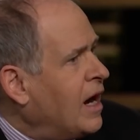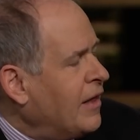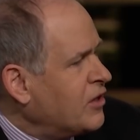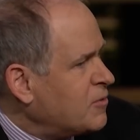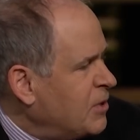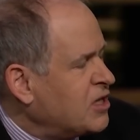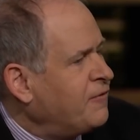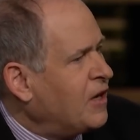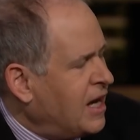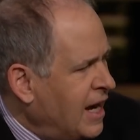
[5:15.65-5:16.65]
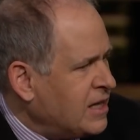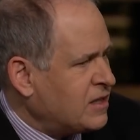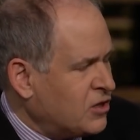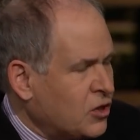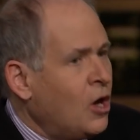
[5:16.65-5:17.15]
on the specific
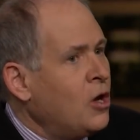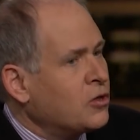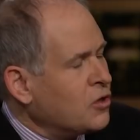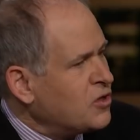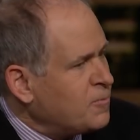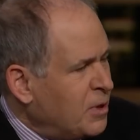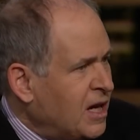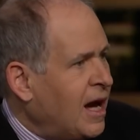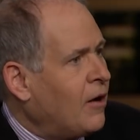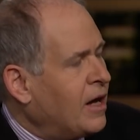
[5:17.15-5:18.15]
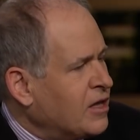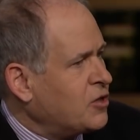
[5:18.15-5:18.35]
cases. So speak out against